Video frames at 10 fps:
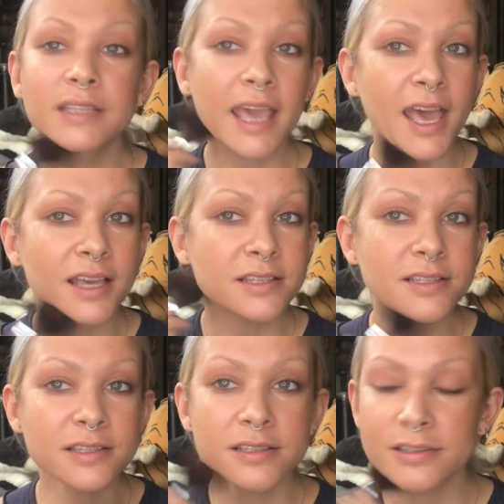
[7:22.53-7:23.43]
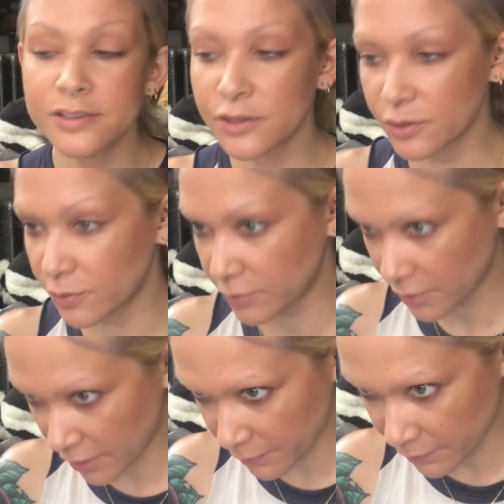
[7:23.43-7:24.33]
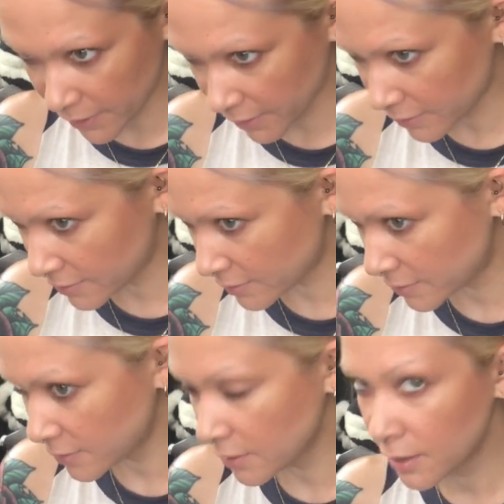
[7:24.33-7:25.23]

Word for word: cast. So I mix